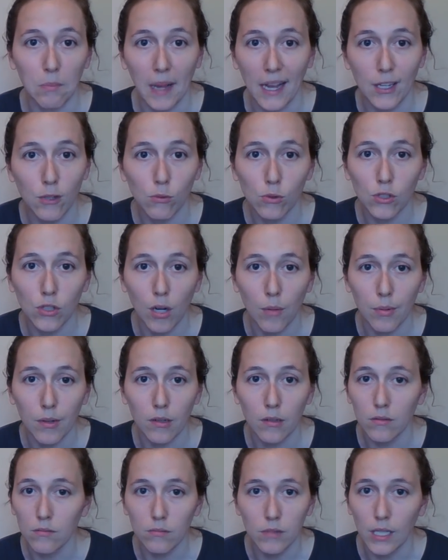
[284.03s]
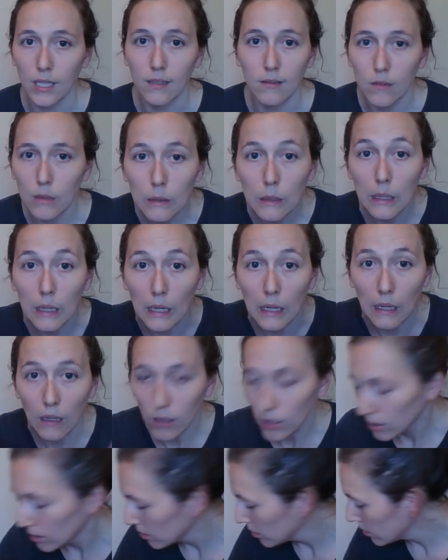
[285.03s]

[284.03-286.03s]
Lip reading: manual sharpener, like, oh.